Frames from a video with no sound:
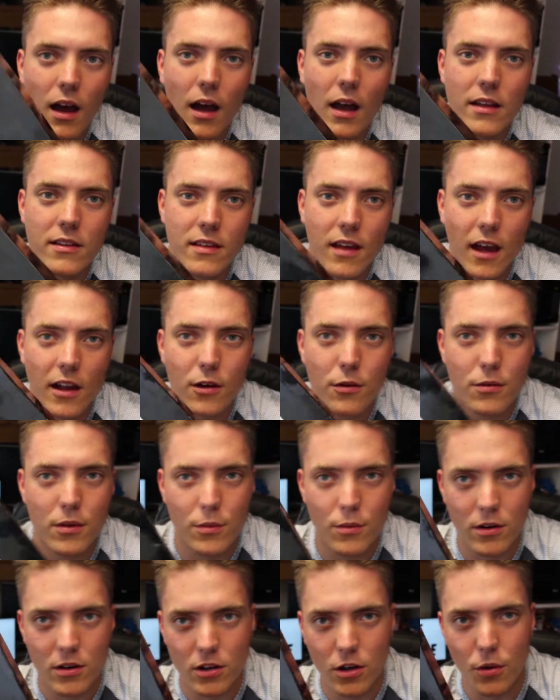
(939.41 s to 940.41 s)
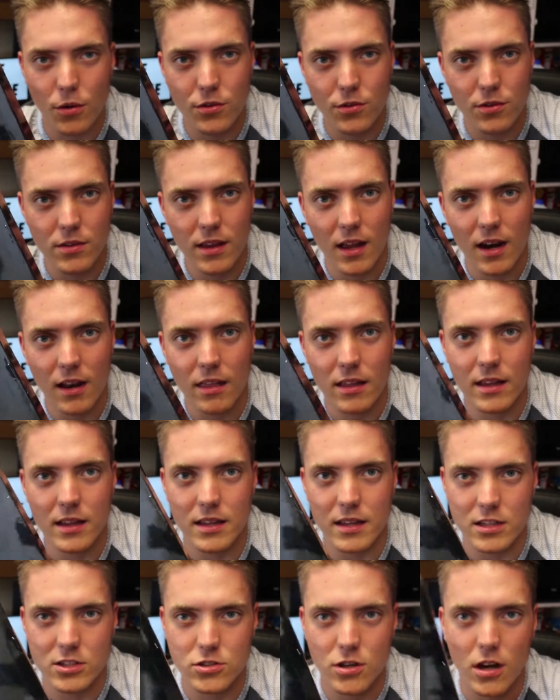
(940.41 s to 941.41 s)
And I don't really want to go into a lot of the
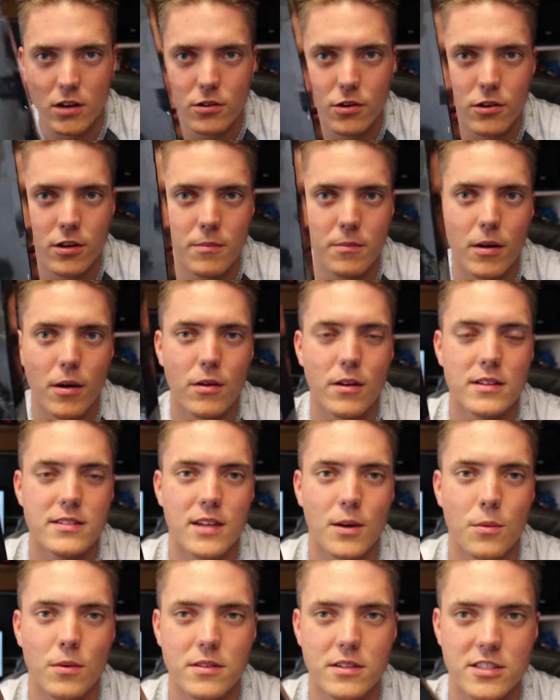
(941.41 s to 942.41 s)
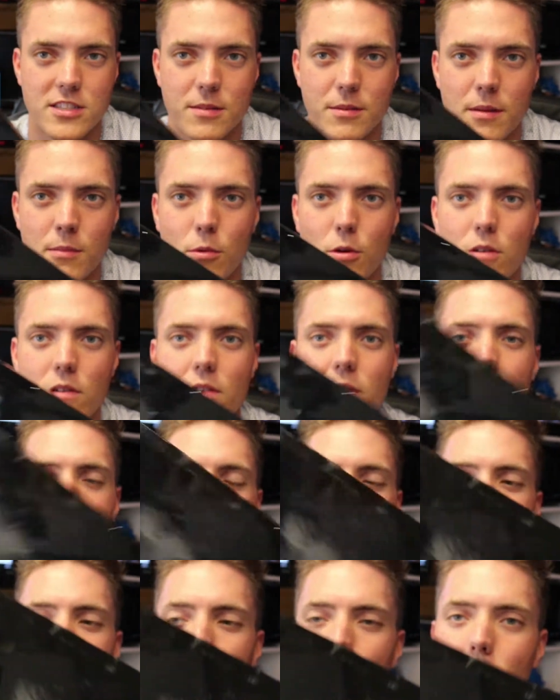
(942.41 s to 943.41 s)
electronical components. I want this to be more of a
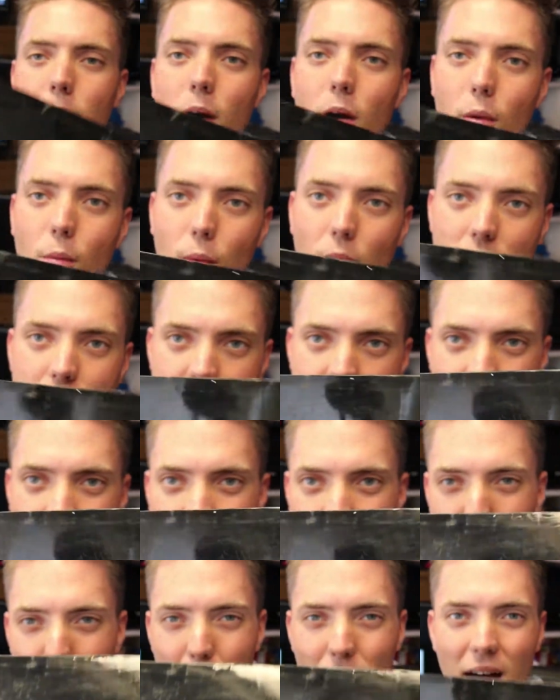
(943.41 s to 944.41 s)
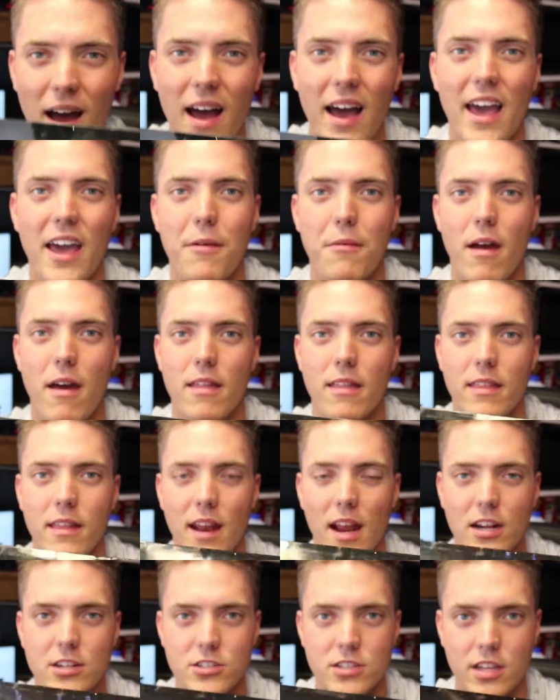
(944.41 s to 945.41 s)
video about what should I buy rather
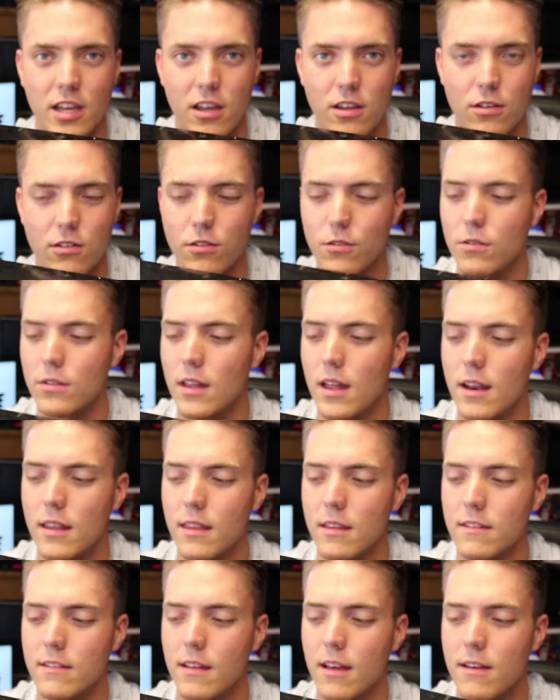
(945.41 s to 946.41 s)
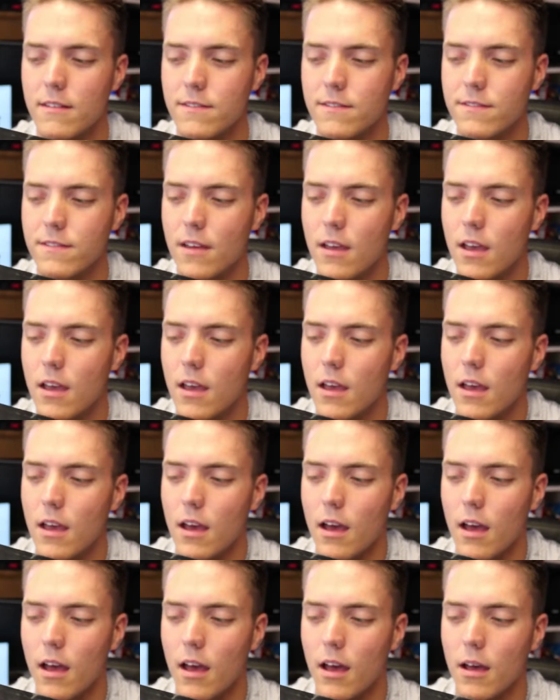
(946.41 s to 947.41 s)
than actually how you do a lot of the stuff.
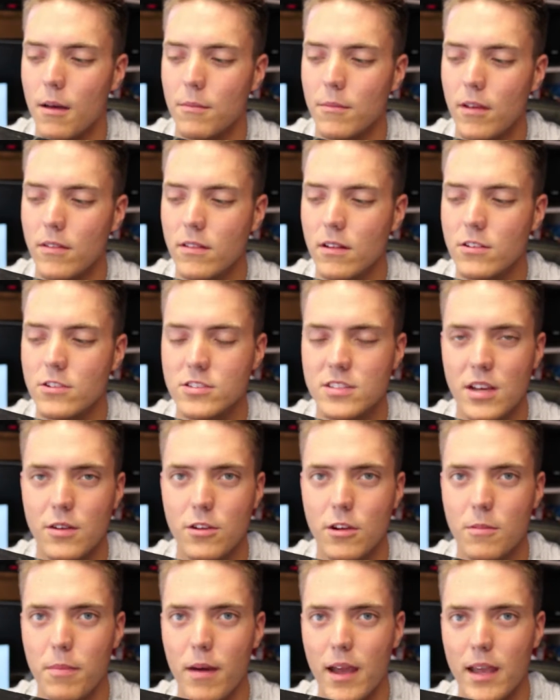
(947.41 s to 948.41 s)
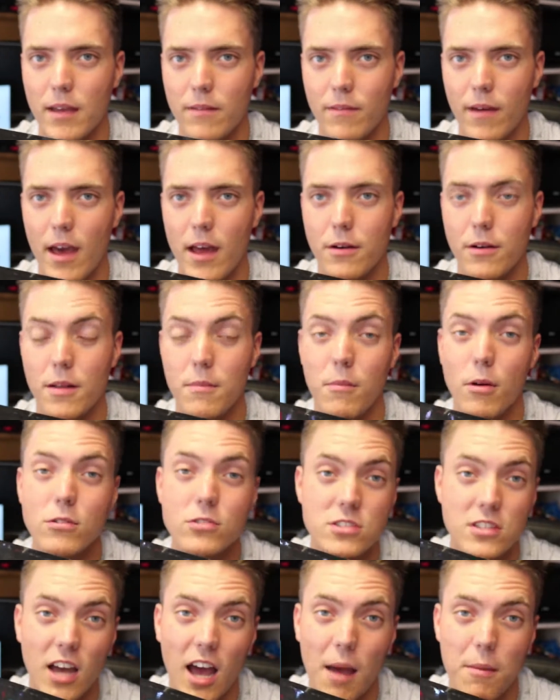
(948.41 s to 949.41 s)
You have to understand when you're buying a battery,
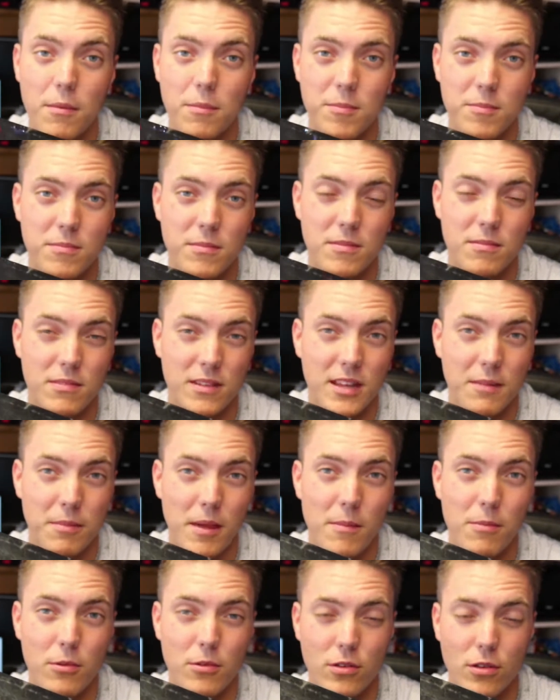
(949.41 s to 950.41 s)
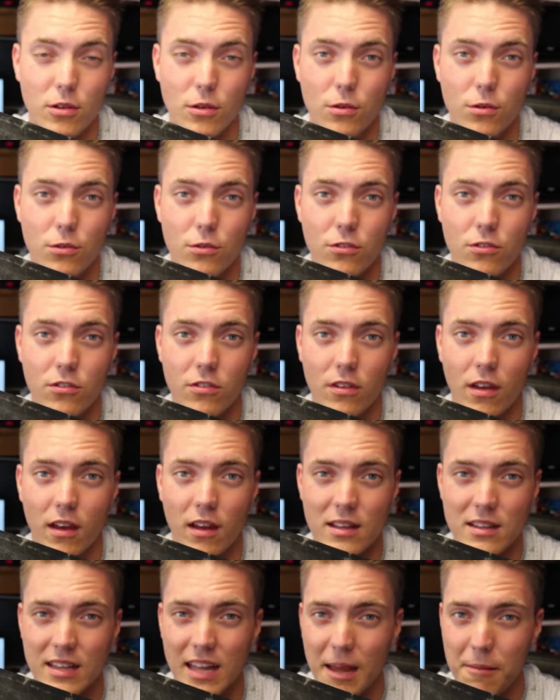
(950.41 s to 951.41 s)
most commonly people use
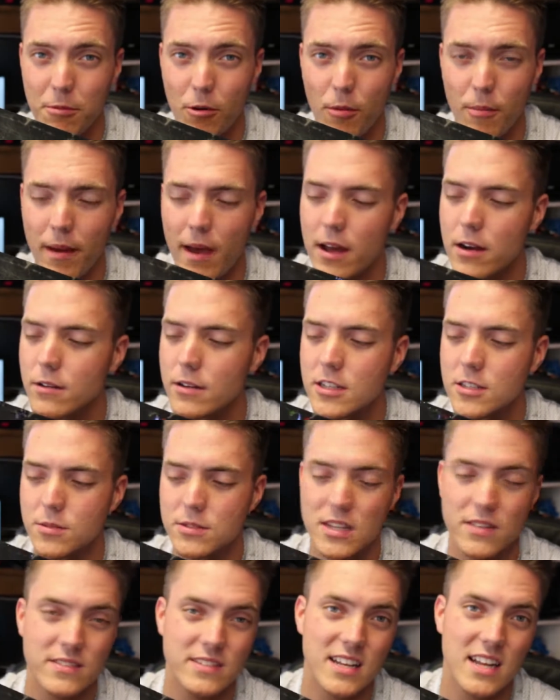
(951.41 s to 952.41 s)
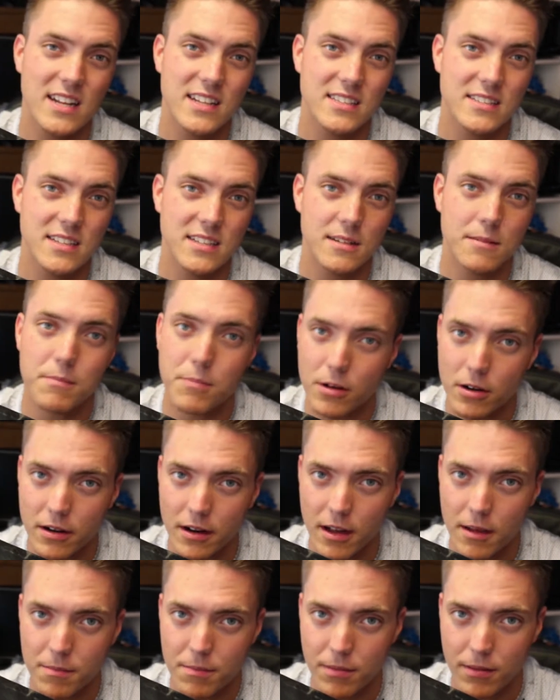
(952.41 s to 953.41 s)
LiPo batteries, which have a tendency to
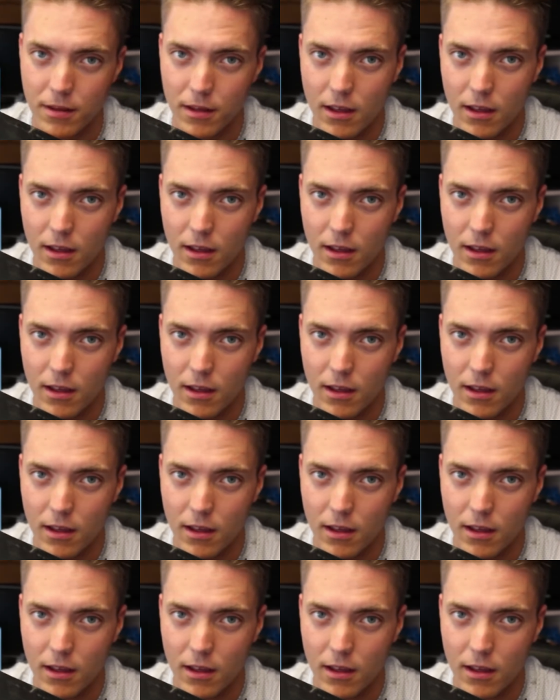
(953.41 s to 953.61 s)
burn up.